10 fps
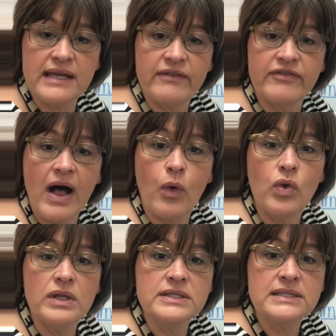have
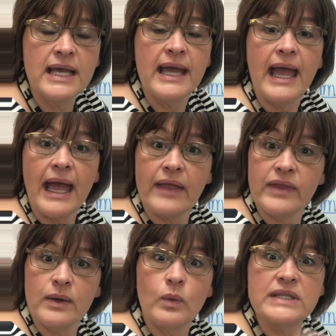vowels, and
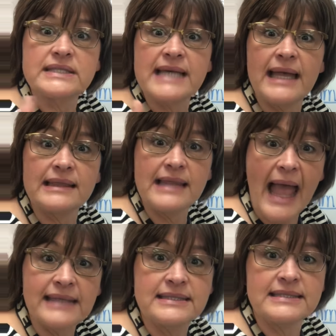then what's that
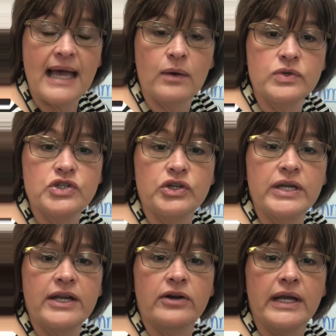last sound you're
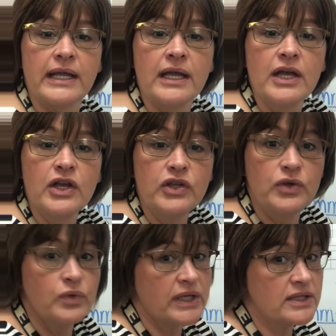hearing?
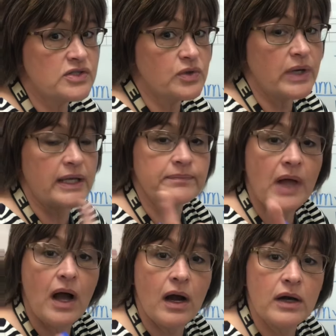You can do it.
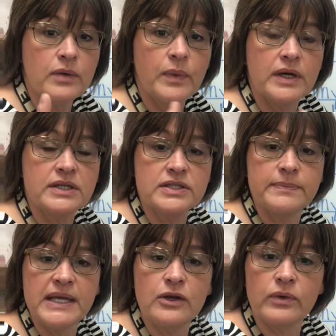Hard work to
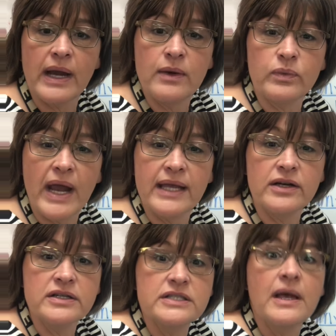be great
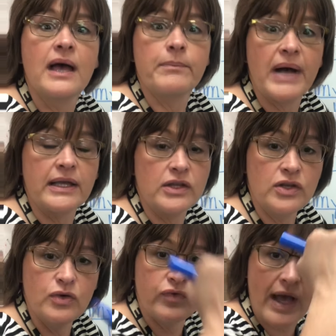writers, but
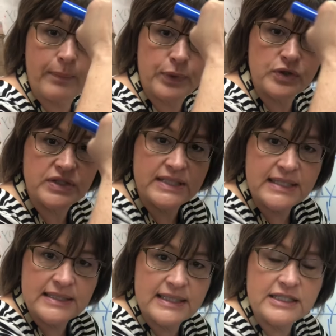you've got
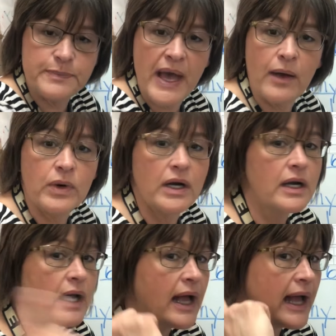persistence
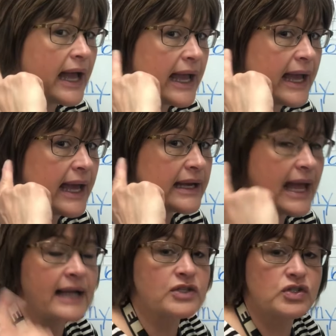power and
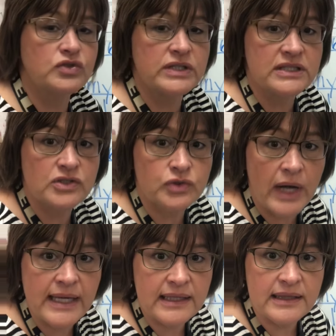extra
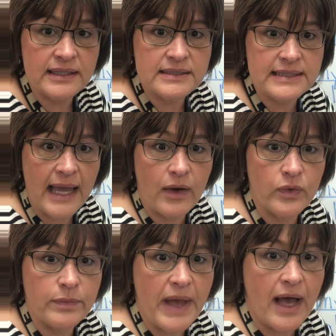strength
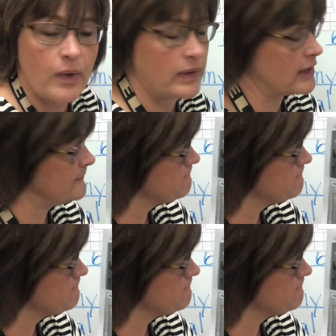sound power.